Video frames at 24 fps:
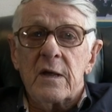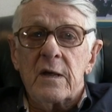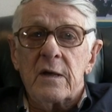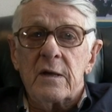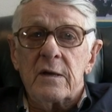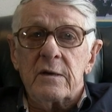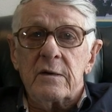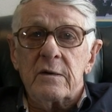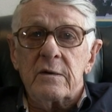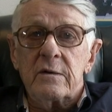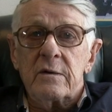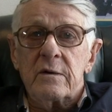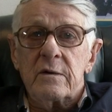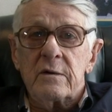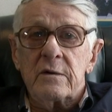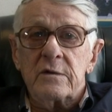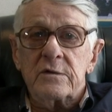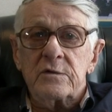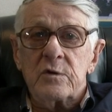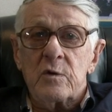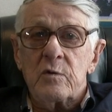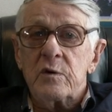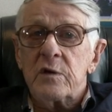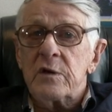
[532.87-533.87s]
and
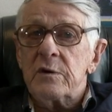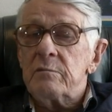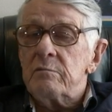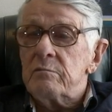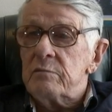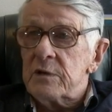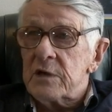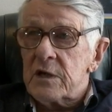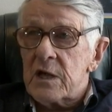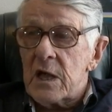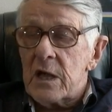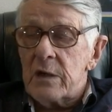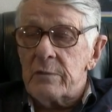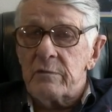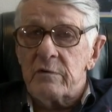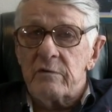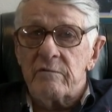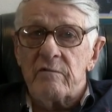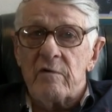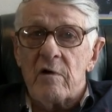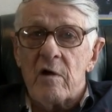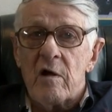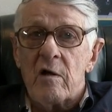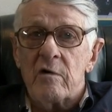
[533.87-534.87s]
uh, so he
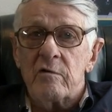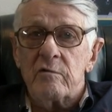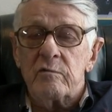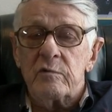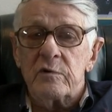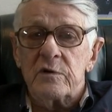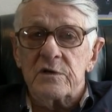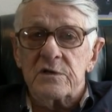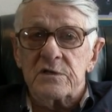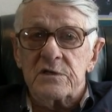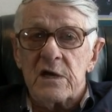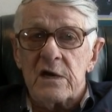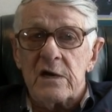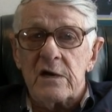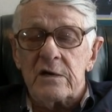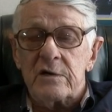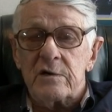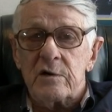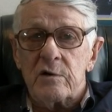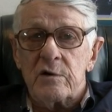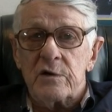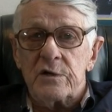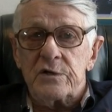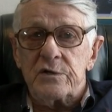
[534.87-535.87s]
became involved with the
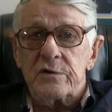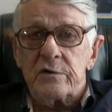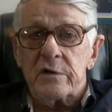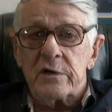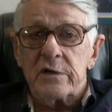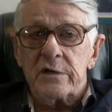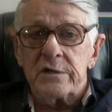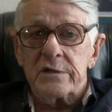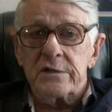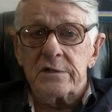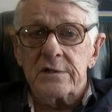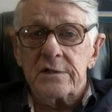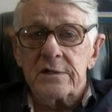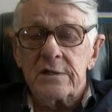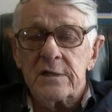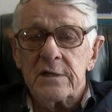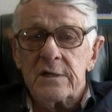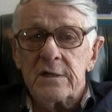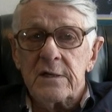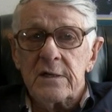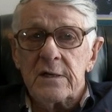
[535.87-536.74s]
sanitary trains.